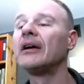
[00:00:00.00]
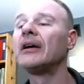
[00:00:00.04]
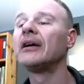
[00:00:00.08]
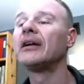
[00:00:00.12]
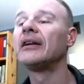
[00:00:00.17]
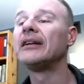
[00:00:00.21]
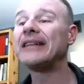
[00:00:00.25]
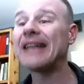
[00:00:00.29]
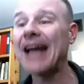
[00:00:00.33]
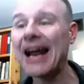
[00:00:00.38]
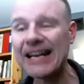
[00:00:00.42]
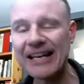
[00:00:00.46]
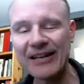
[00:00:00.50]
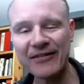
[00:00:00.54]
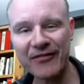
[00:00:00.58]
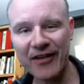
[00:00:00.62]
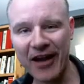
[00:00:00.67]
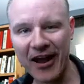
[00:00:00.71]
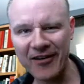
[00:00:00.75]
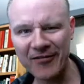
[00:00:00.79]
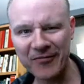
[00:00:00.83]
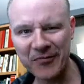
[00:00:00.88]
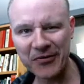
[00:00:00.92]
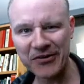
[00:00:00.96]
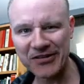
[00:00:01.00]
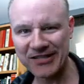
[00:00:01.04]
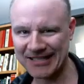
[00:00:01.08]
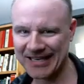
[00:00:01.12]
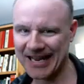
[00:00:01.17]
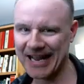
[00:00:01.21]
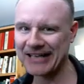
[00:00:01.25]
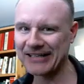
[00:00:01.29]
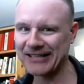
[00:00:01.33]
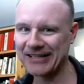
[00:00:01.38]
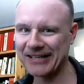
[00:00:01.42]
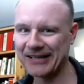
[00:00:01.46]

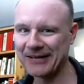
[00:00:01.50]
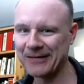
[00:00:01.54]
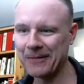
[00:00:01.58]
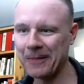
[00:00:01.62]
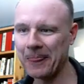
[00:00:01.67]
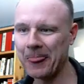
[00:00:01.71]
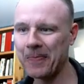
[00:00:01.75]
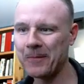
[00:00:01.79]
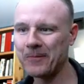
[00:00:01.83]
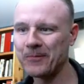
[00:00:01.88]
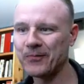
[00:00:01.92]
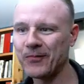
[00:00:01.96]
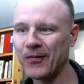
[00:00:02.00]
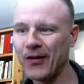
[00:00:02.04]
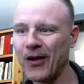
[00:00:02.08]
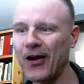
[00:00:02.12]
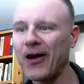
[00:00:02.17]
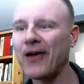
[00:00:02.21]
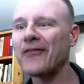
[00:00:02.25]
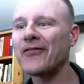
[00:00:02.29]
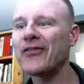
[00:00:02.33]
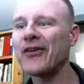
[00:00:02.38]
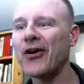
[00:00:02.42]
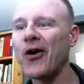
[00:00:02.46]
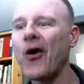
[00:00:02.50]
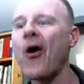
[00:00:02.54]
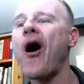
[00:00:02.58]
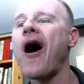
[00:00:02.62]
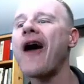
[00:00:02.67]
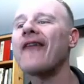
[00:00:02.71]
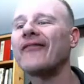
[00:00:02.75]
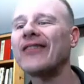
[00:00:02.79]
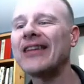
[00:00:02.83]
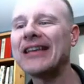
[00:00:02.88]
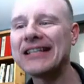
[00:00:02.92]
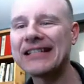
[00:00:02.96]
95% of the
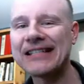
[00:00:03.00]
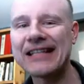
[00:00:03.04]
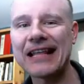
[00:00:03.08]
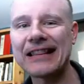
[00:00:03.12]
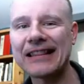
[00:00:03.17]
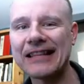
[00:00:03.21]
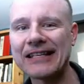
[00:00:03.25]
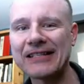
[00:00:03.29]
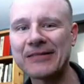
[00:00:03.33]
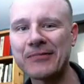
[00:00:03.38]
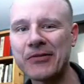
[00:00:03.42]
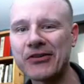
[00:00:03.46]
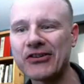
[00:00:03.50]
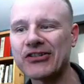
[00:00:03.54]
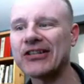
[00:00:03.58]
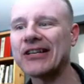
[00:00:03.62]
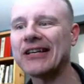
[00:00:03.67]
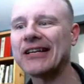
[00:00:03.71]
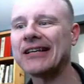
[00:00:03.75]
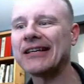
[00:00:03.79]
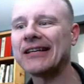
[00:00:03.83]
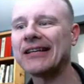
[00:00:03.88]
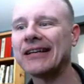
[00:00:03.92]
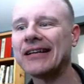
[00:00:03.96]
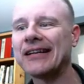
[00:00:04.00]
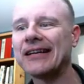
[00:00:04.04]
coffees that this machine